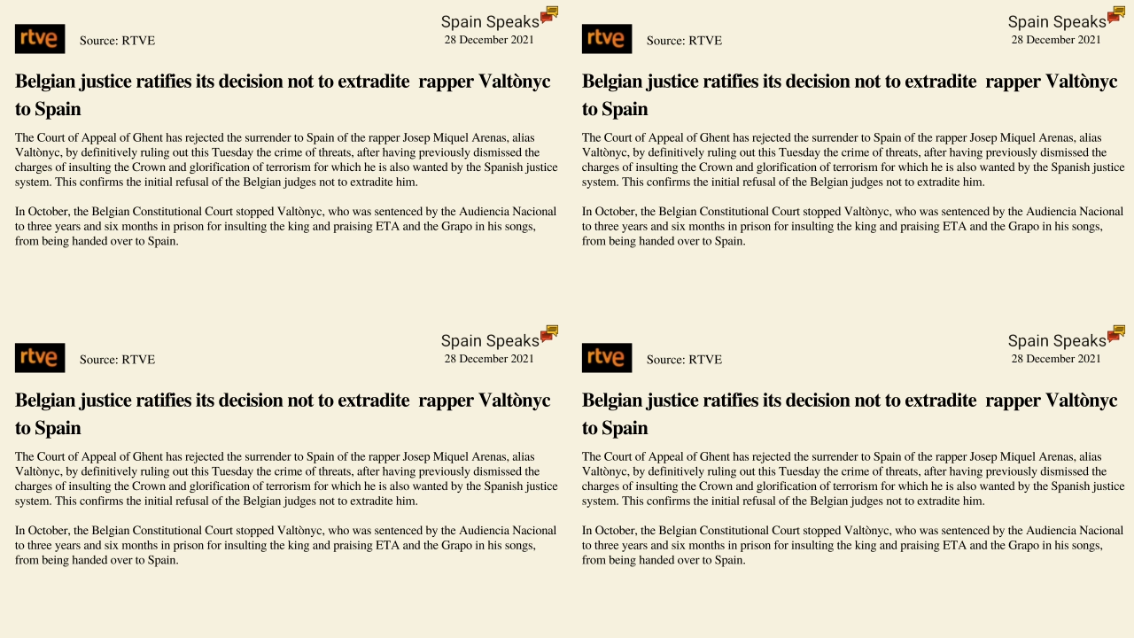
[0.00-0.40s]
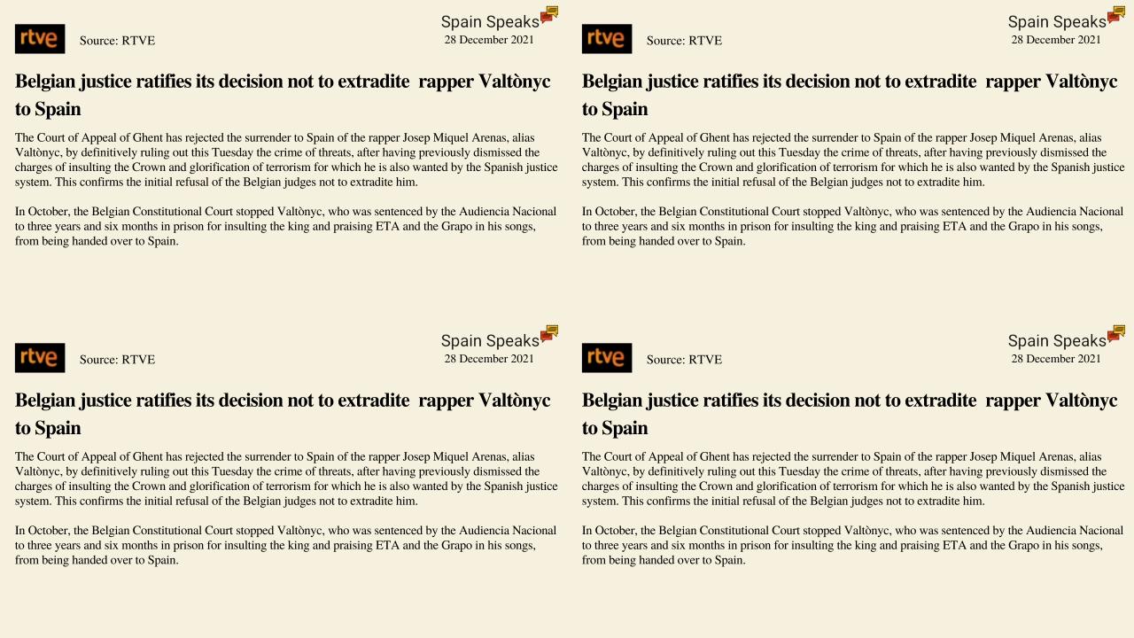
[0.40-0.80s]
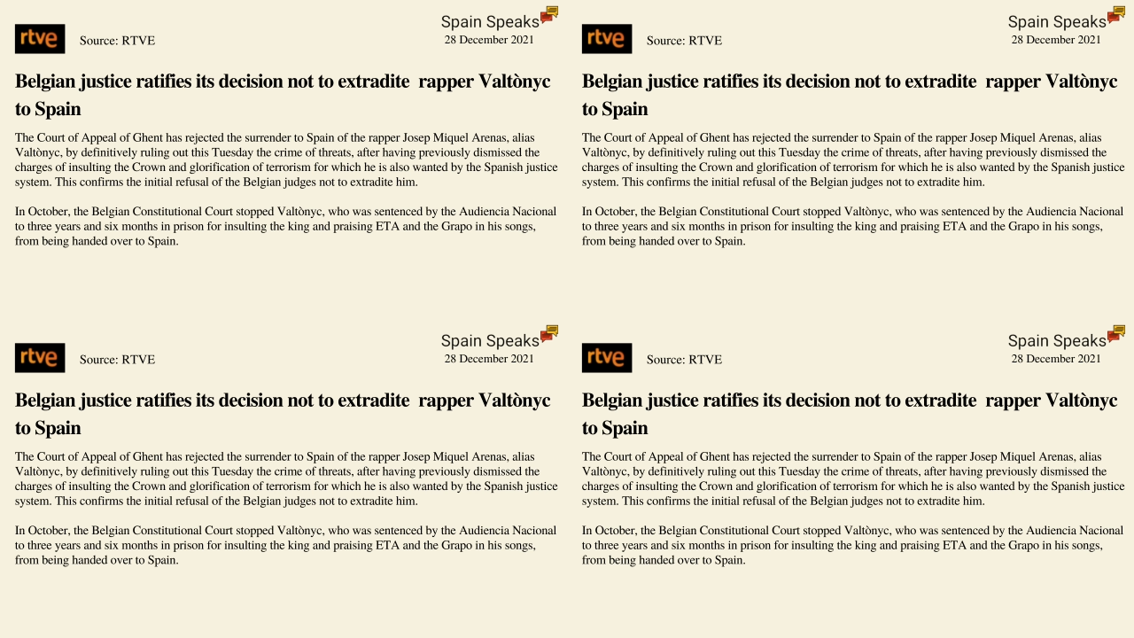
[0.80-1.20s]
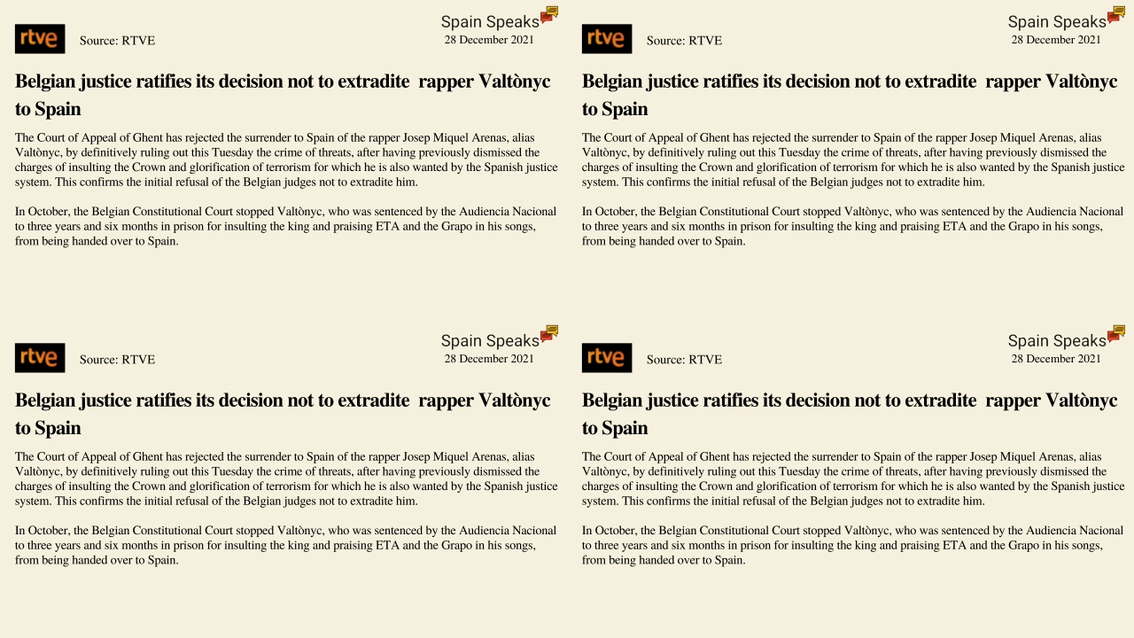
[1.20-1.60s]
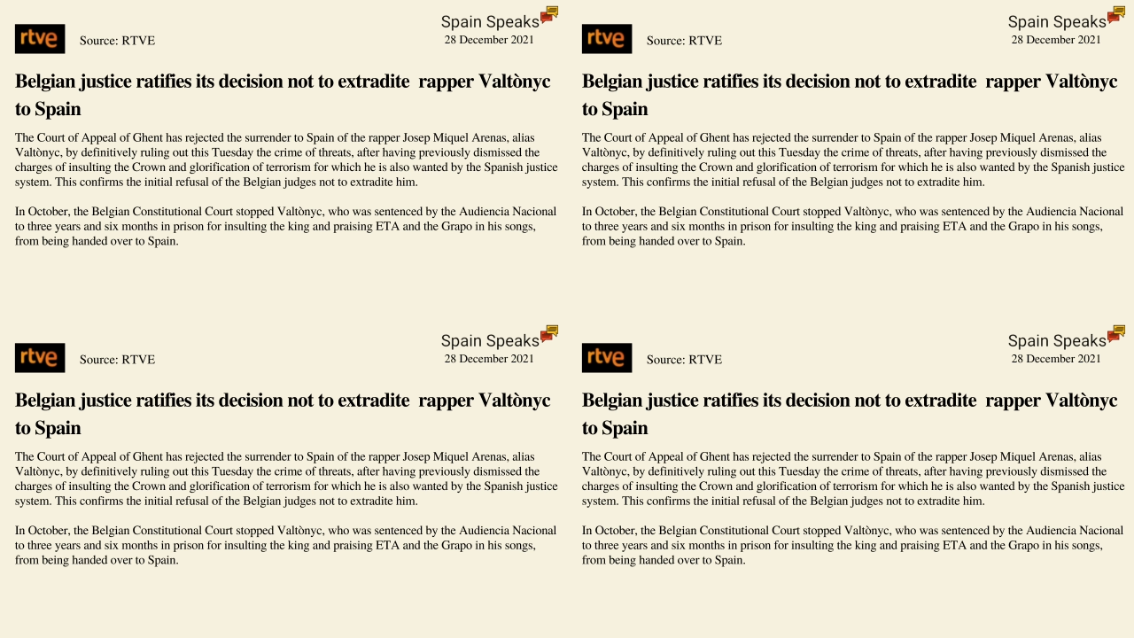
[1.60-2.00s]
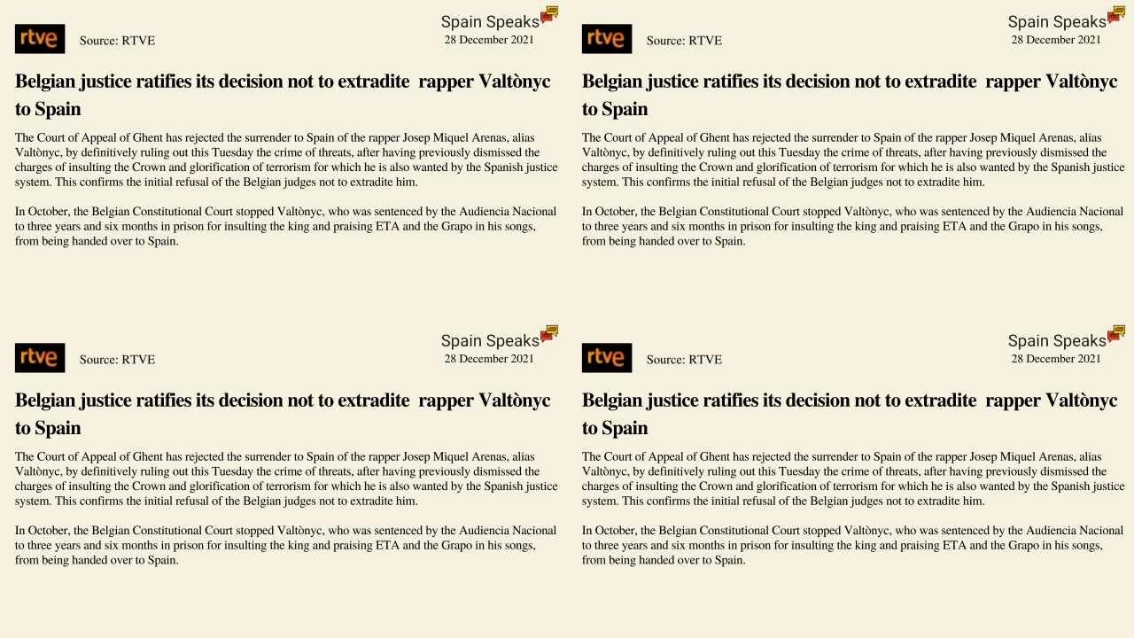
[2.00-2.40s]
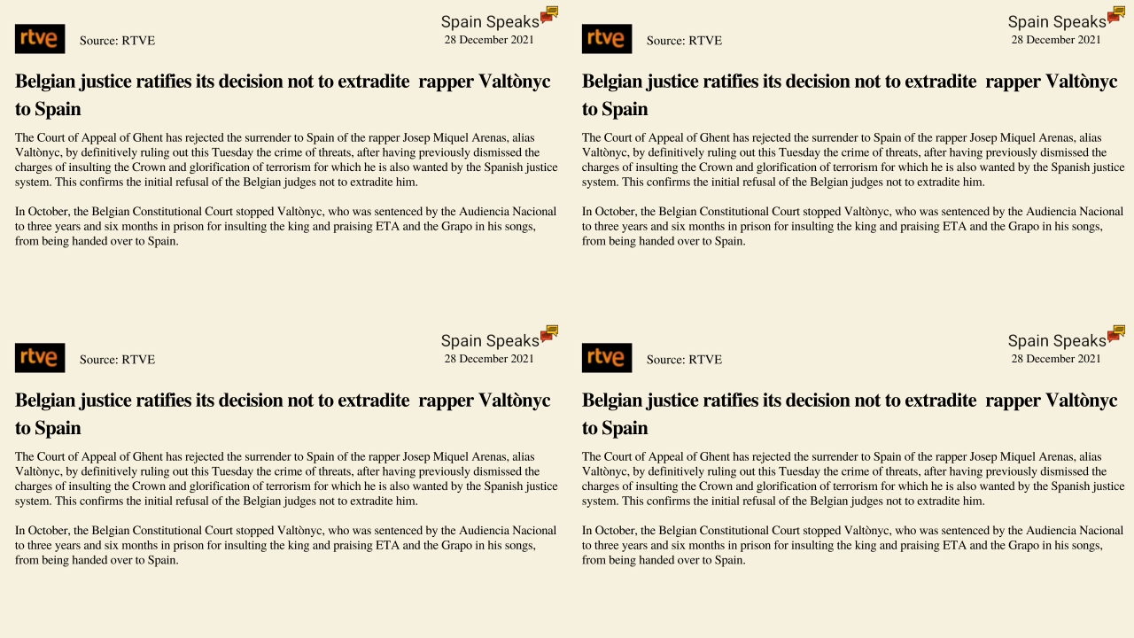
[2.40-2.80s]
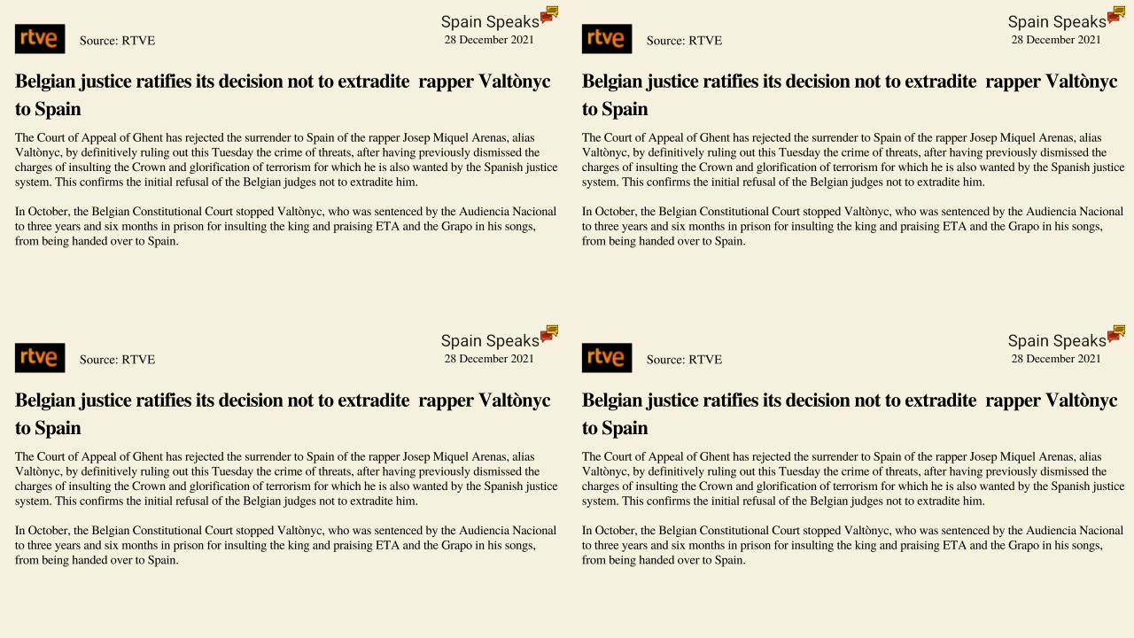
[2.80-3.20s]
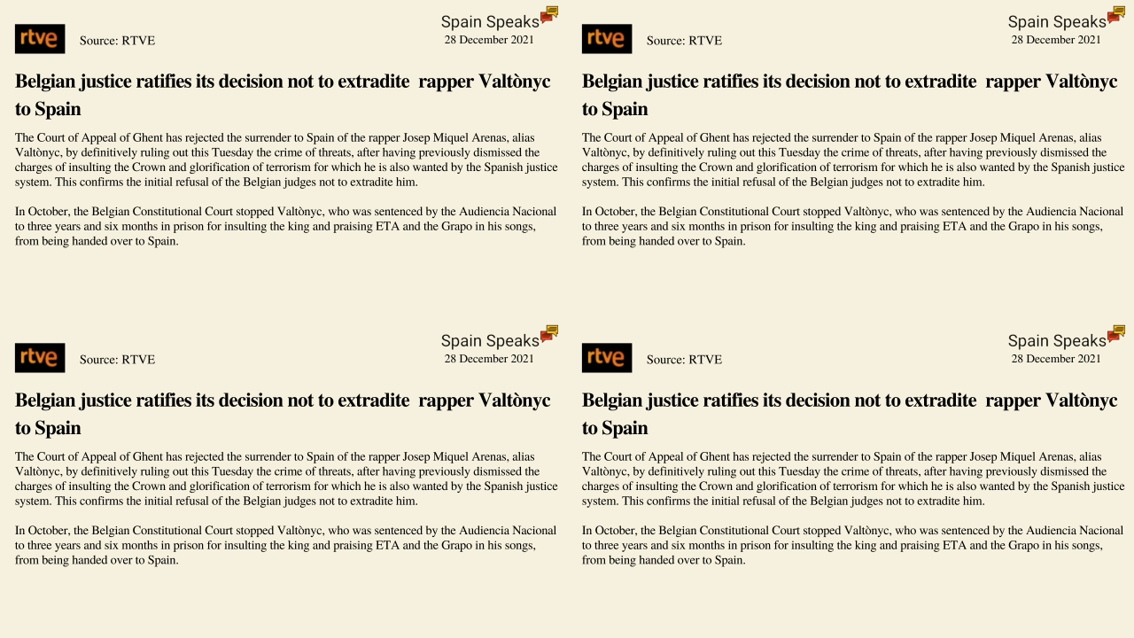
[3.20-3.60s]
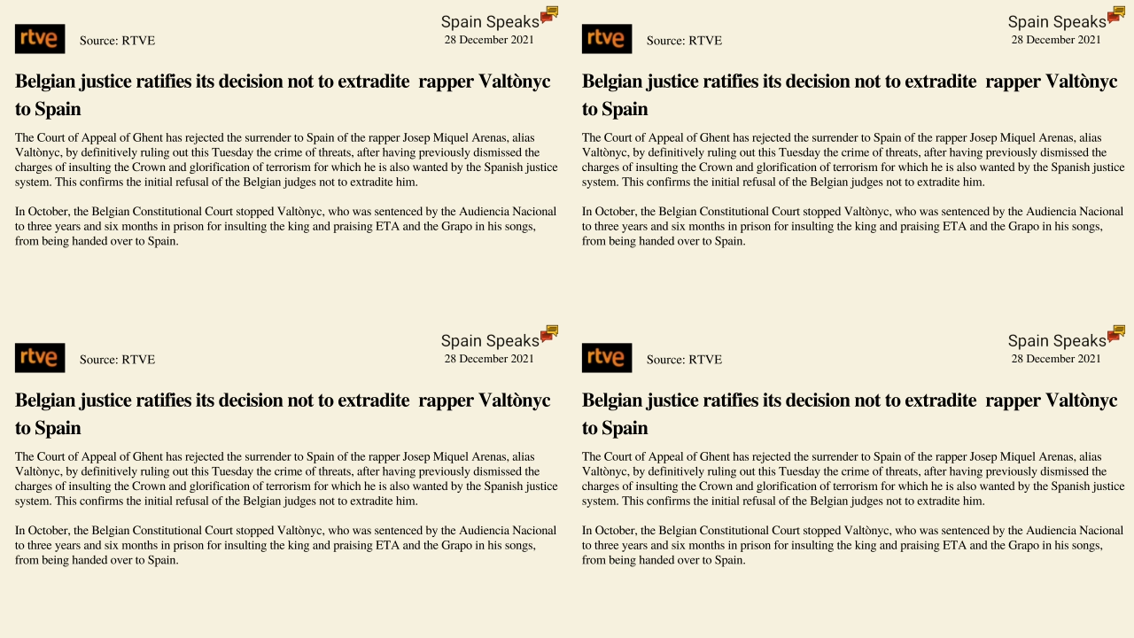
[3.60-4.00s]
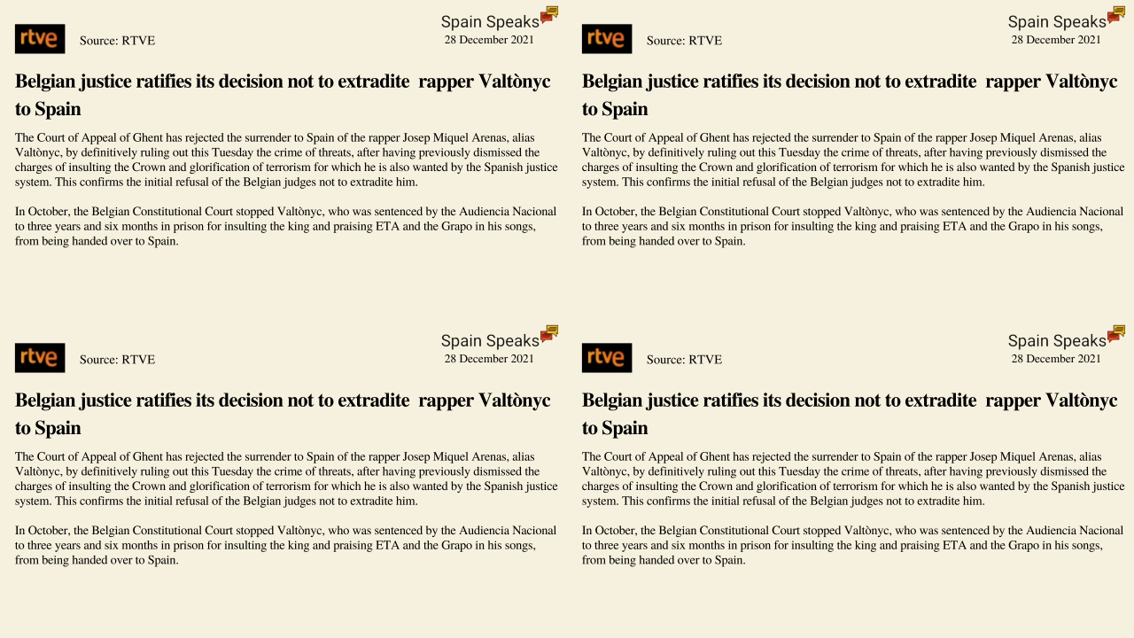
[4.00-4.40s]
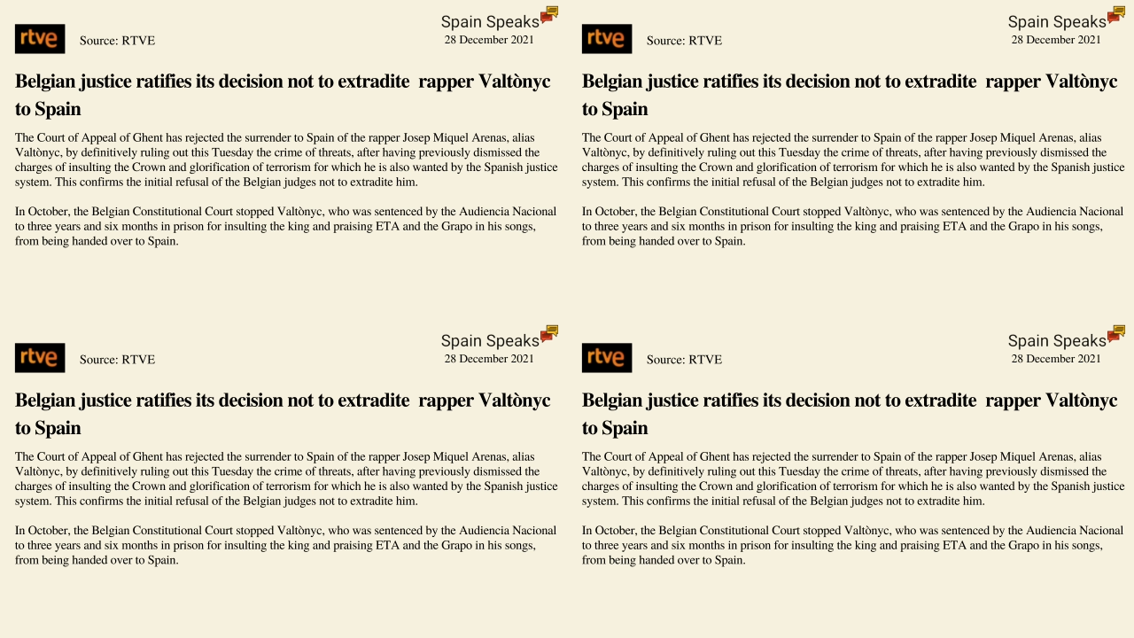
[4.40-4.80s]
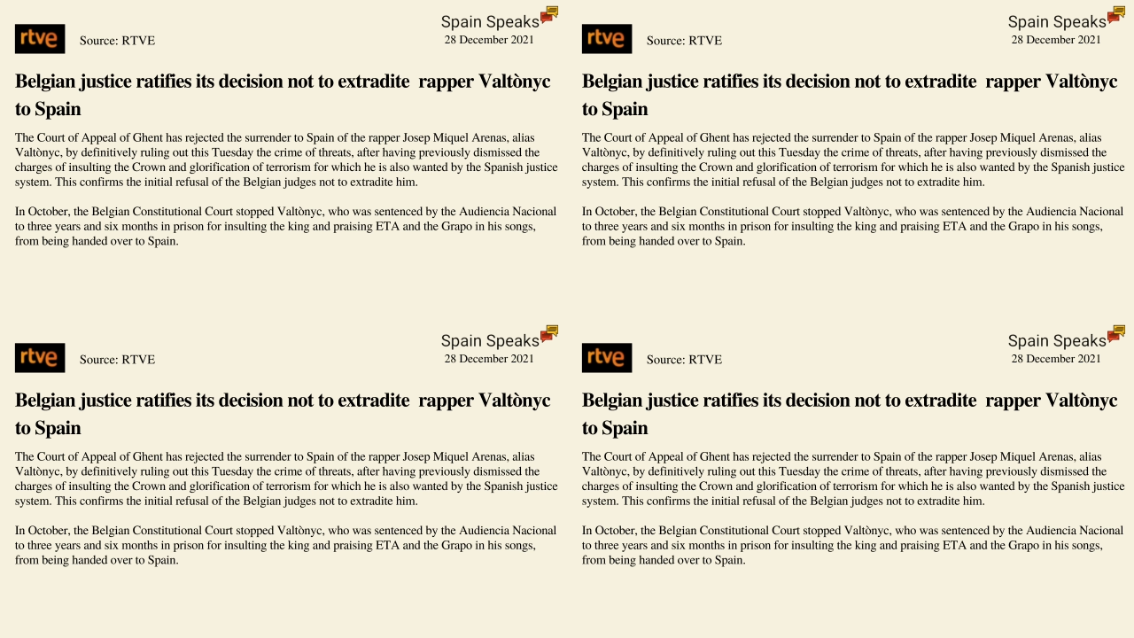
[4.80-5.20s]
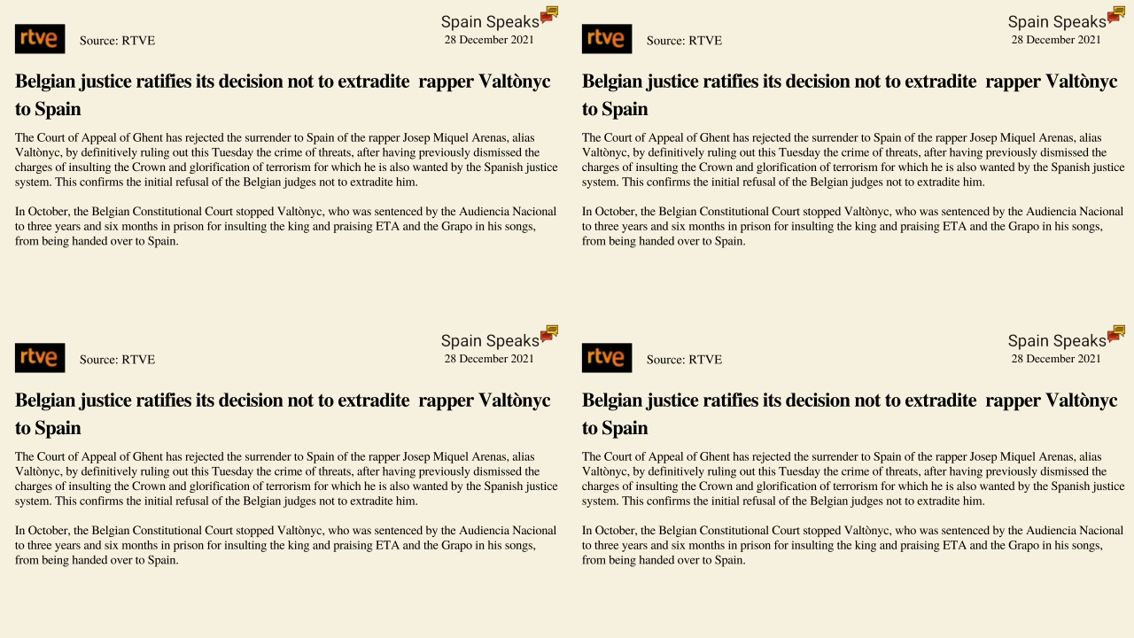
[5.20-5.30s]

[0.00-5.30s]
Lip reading: No face is visible, so there are no lips to read.